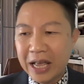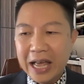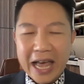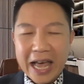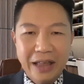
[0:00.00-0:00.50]

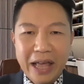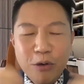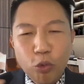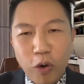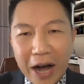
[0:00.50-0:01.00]
And
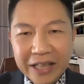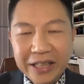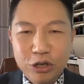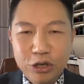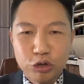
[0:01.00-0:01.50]
why
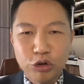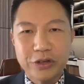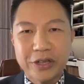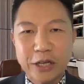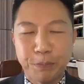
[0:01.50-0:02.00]
did you choose
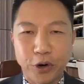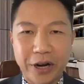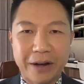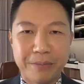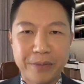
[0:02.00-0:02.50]
this
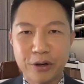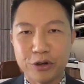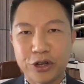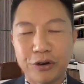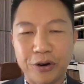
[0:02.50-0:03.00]
product, Mr.
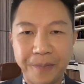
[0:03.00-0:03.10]
Ohshiro?